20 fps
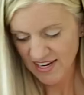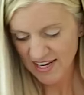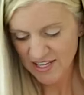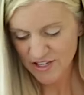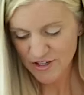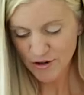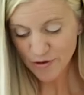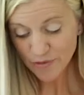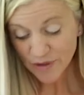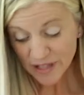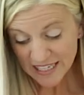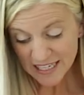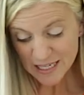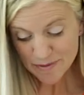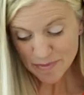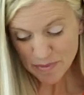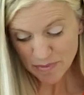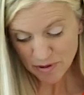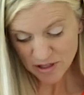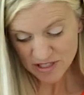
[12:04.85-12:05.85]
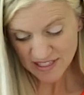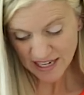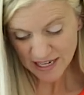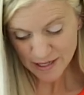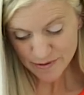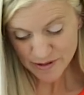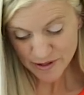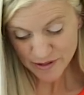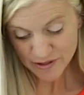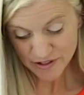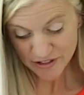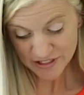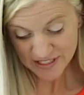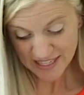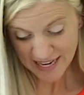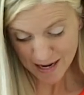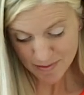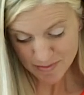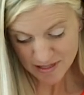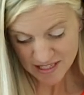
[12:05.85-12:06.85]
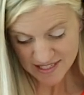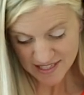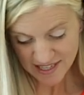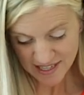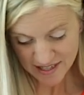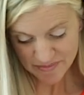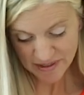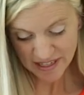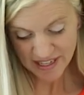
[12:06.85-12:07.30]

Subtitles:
And you don't really need to be precise with those little tabs this time